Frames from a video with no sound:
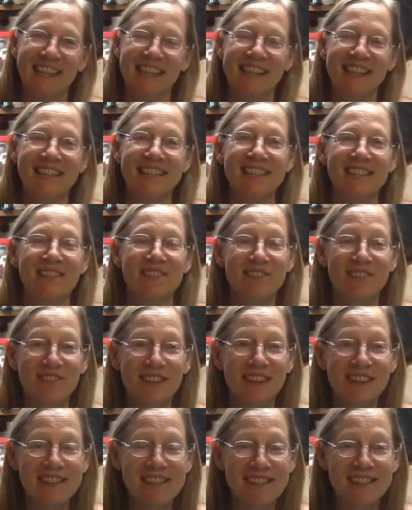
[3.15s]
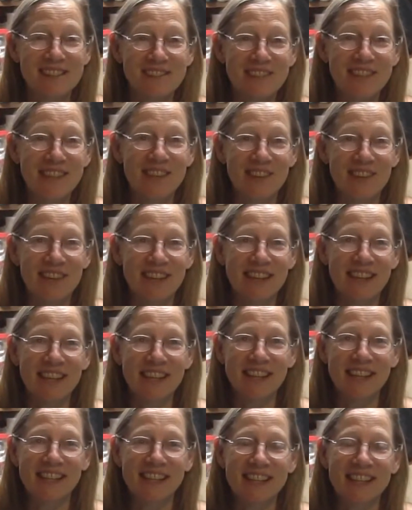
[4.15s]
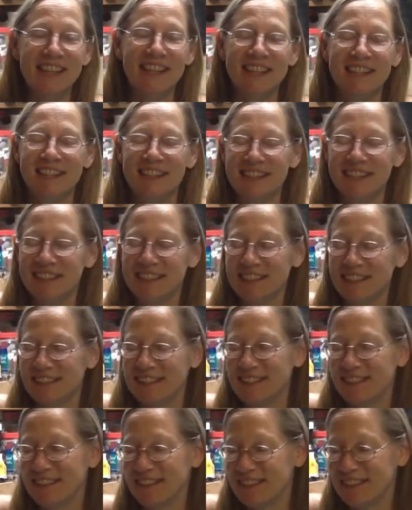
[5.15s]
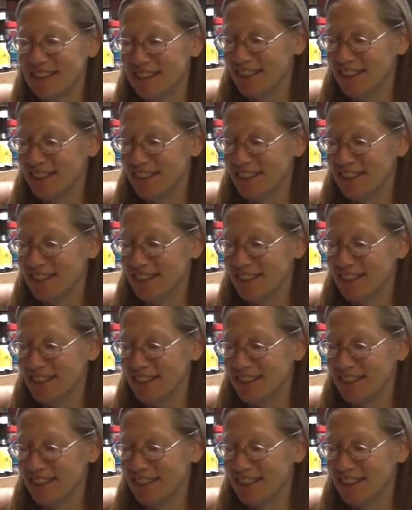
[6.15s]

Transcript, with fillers: Is it tr- is it recording? Yes.